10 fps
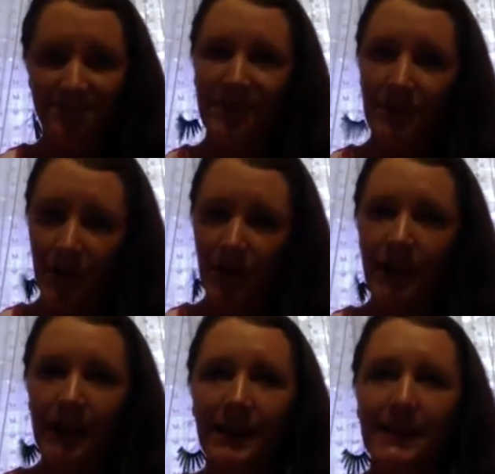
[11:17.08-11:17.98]
You know, I
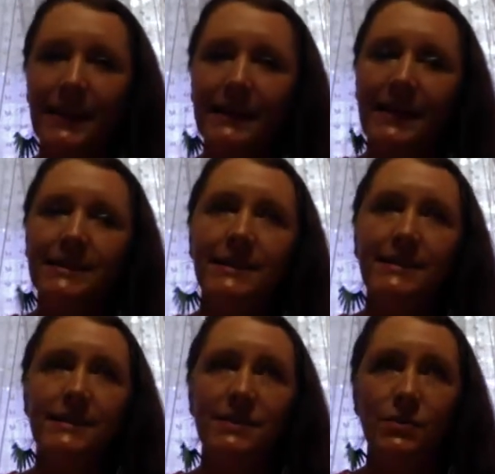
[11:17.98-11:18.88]
think that that's a
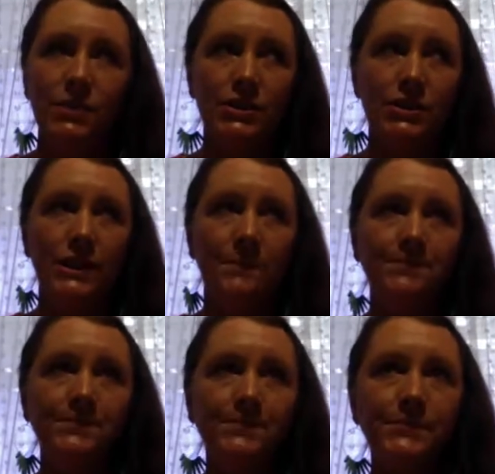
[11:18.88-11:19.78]
distortion
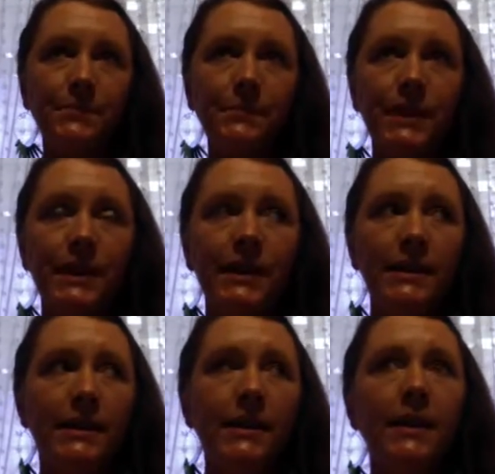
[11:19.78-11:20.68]

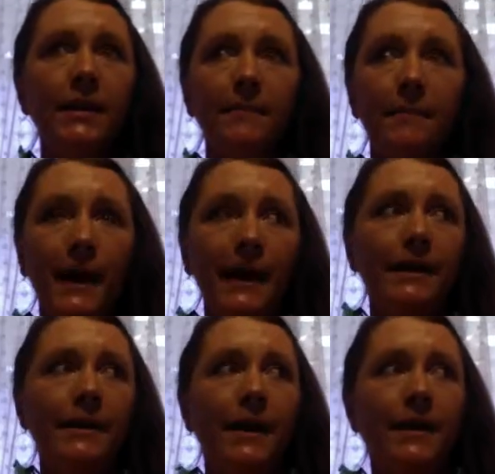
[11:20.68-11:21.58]
in
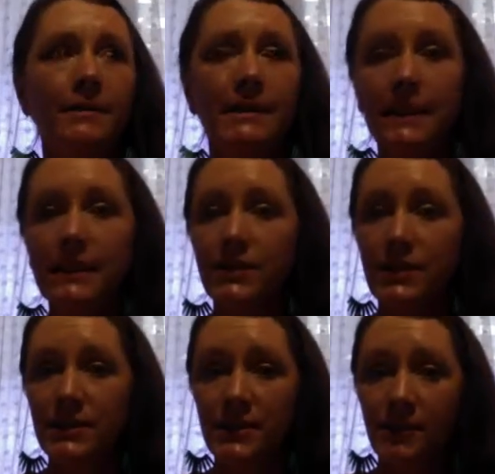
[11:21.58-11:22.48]
my
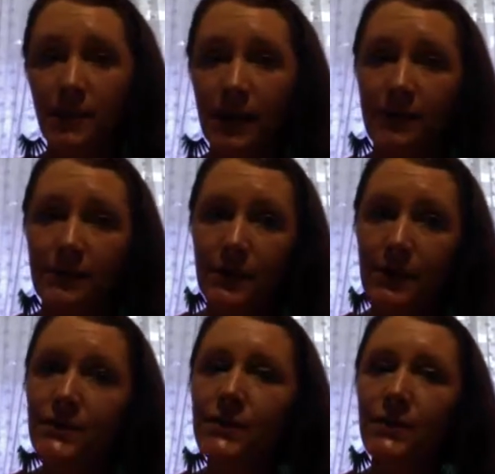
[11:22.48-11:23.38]
lineages of what I've
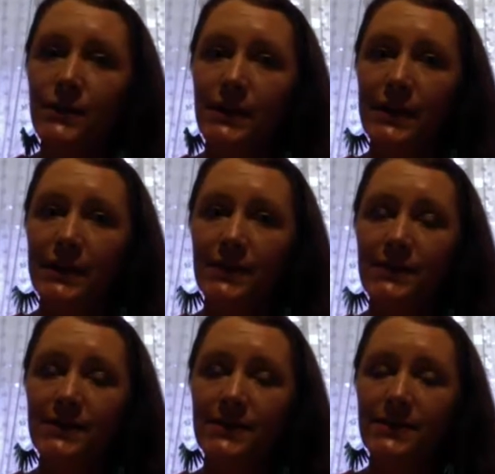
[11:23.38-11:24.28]
learned over the
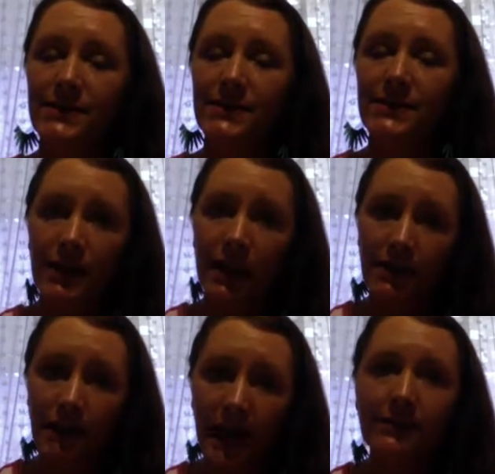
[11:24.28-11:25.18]
years. Is I'm actually
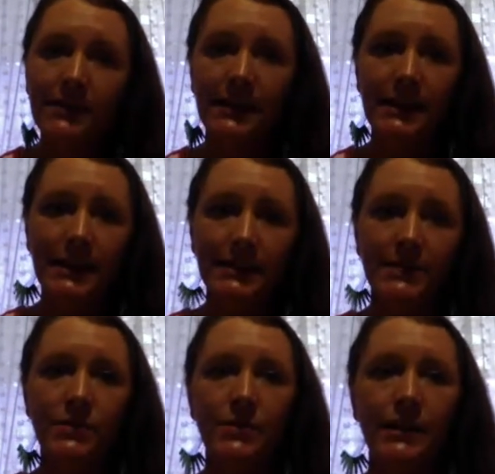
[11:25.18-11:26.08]
unraveling that
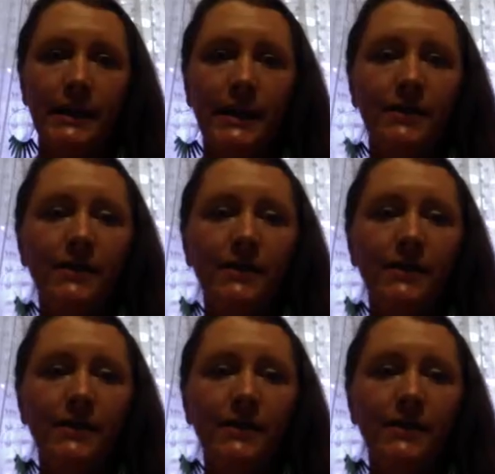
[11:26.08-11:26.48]
story of,